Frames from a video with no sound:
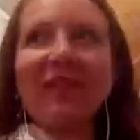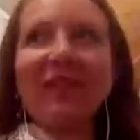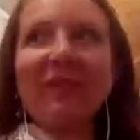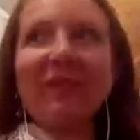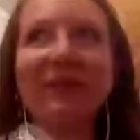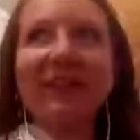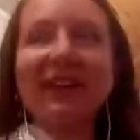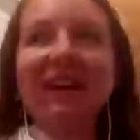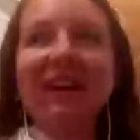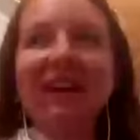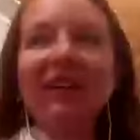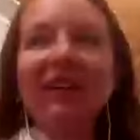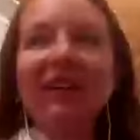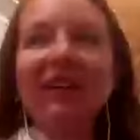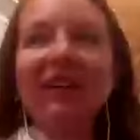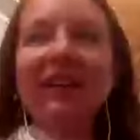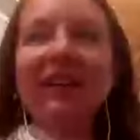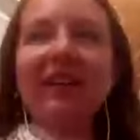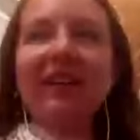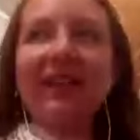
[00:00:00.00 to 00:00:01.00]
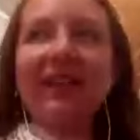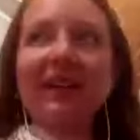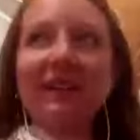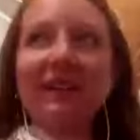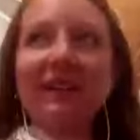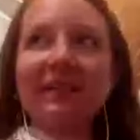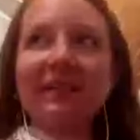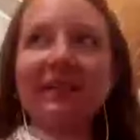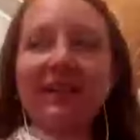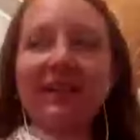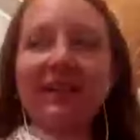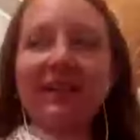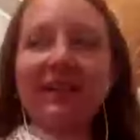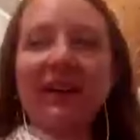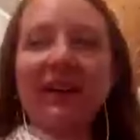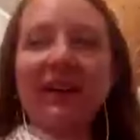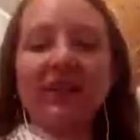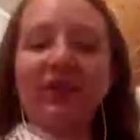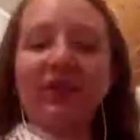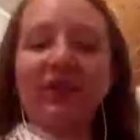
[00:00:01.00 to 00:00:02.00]
really a lot of that. It's a
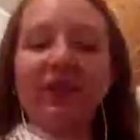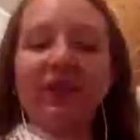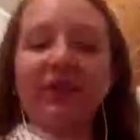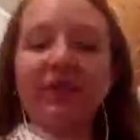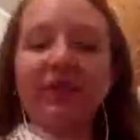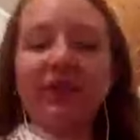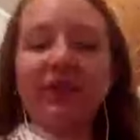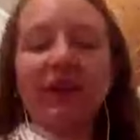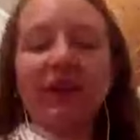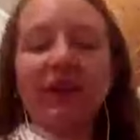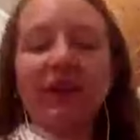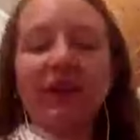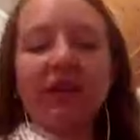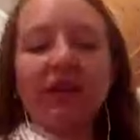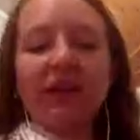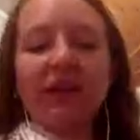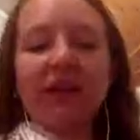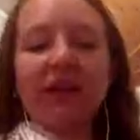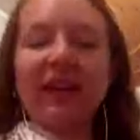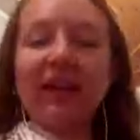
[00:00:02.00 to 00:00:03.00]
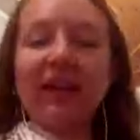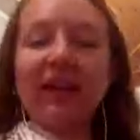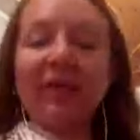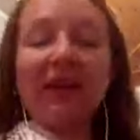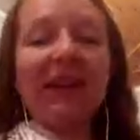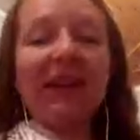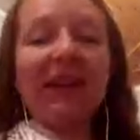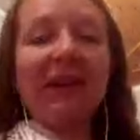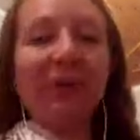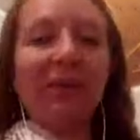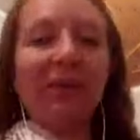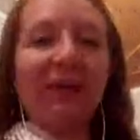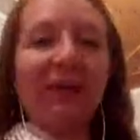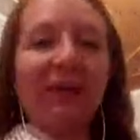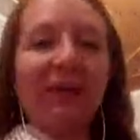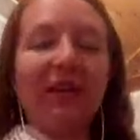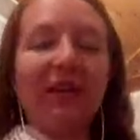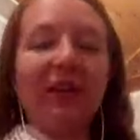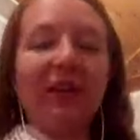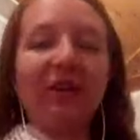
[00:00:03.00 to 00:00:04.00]
combination of like it can be ankle
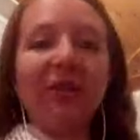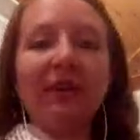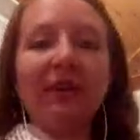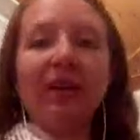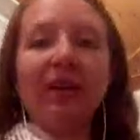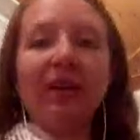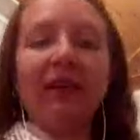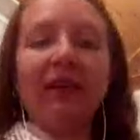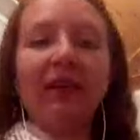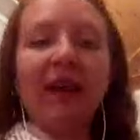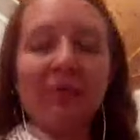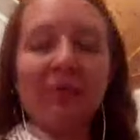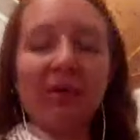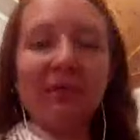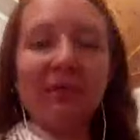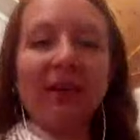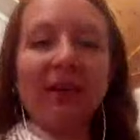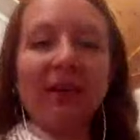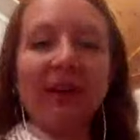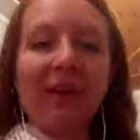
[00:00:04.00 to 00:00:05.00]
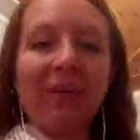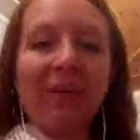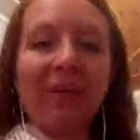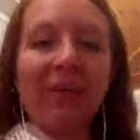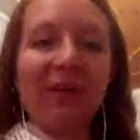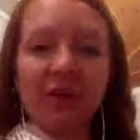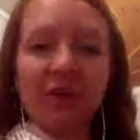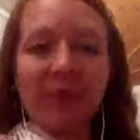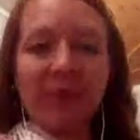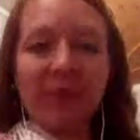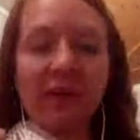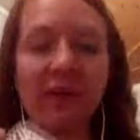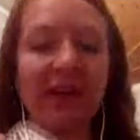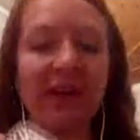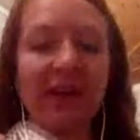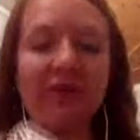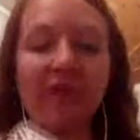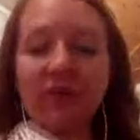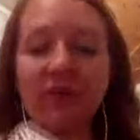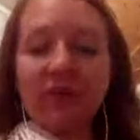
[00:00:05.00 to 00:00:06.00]
mobility, it could be hip mobility. It might just be like if
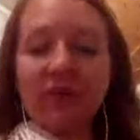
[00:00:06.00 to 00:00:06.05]
there's